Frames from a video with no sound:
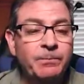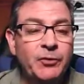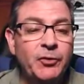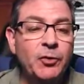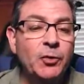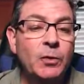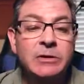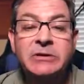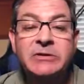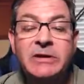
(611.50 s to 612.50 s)
Two,
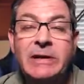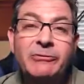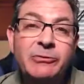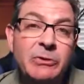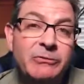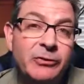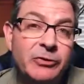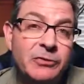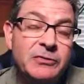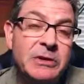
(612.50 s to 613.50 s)
escape from
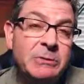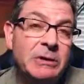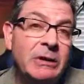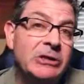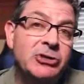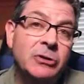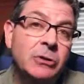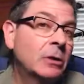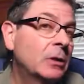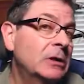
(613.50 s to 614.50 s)
aversive stimulation.
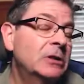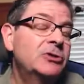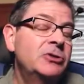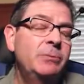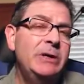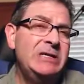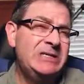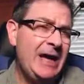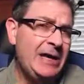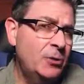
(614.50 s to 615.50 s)
Somebody's
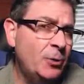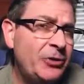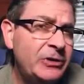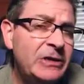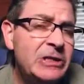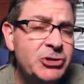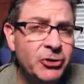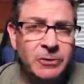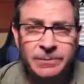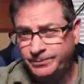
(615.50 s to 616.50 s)
had it with the
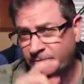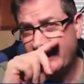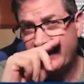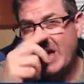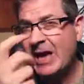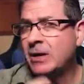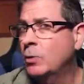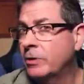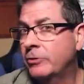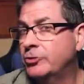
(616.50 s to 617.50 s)
teacher. They've had it
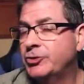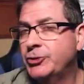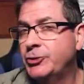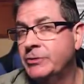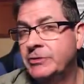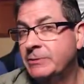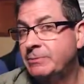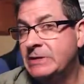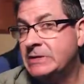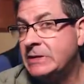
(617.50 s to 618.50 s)
with other students. They've
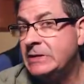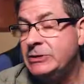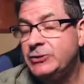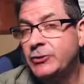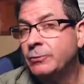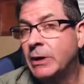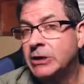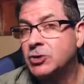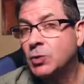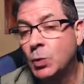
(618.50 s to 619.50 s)
been teased too
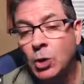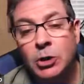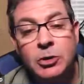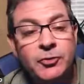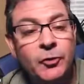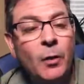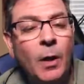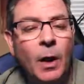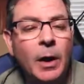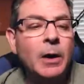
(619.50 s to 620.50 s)
much. The work is too
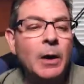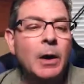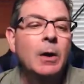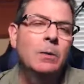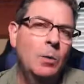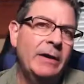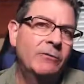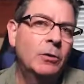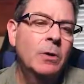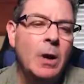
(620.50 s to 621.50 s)
hard,
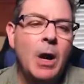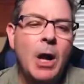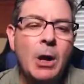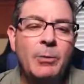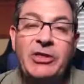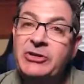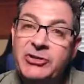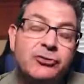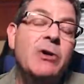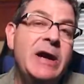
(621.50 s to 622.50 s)
whatever. Um, but they
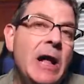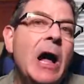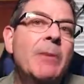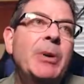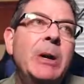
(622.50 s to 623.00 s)
straight up,